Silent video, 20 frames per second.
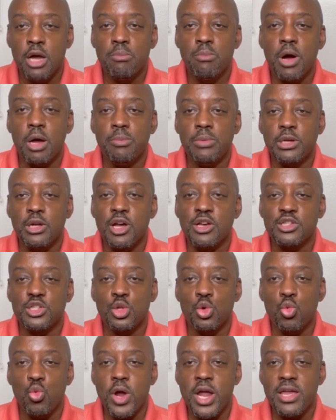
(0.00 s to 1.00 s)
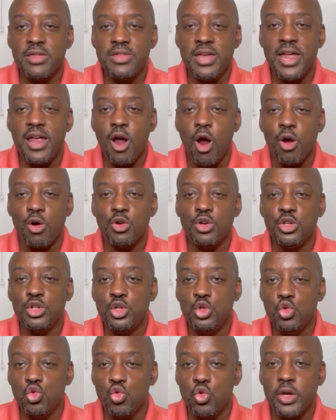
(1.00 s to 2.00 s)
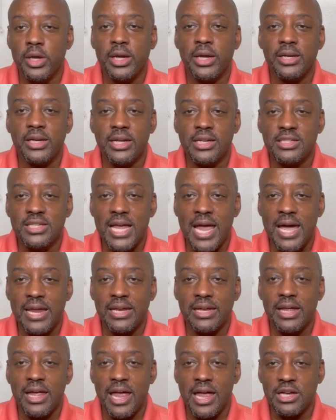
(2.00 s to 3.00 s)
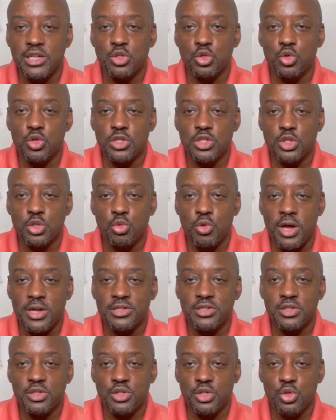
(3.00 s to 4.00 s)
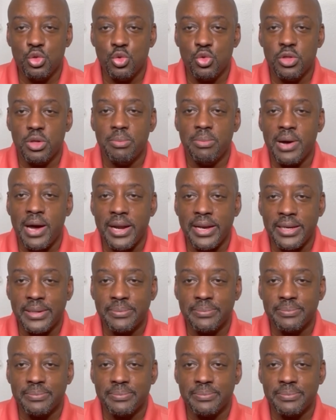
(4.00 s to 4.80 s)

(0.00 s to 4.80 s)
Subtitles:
but because the way they are doing it is adding extra stress to the body.